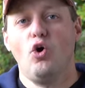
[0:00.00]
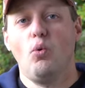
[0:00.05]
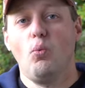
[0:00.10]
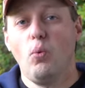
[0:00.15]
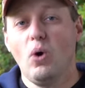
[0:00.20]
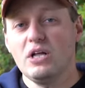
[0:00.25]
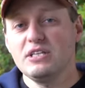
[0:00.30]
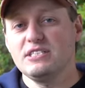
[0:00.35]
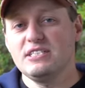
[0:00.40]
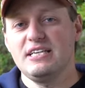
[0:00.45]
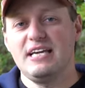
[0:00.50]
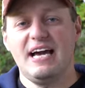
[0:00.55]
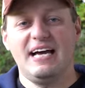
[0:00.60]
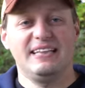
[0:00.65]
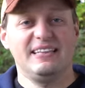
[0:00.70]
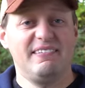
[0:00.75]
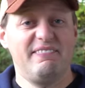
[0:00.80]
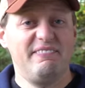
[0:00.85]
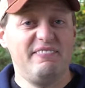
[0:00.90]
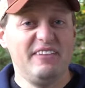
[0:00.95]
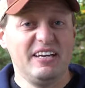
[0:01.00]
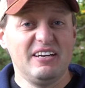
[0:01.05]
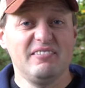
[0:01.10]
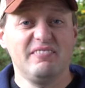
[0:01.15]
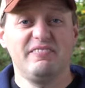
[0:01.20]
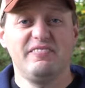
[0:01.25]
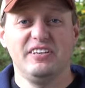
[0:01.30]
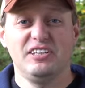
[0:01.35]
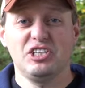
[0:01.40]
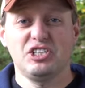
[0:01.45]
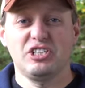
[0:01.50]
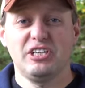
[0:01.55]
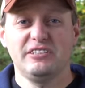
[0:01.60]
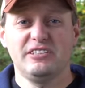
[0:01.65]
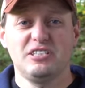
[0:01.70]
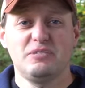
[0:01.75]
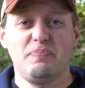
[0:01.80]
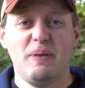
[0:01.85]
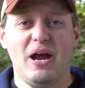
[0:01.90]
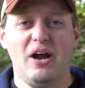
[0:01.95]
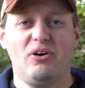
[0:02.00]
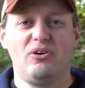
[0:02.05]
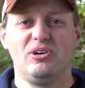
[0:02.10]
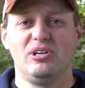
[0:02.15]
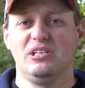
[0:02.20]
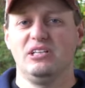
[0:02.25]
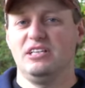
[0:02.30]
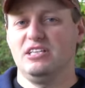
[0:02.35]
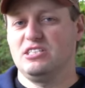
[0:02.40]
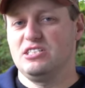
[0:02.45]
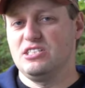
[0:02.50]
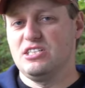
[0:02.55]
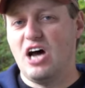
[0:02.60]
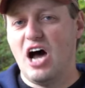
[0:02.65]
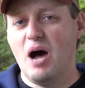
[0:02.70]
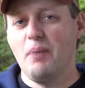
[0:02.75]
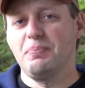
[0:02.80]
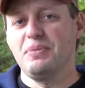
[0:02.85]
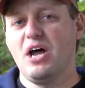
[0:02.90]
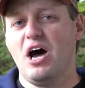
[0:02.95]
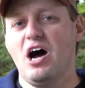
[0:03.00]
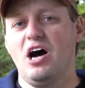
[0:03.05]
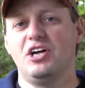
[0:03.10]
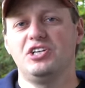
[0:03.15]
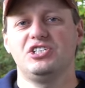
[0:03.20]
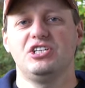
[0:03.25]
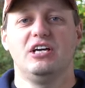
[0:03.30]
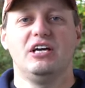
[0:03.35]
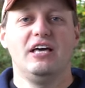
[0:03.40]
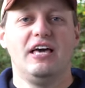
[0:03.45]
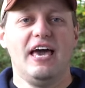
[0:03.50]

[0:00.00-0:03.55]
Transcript: Once again, the fit and finish on this barrel is top notch,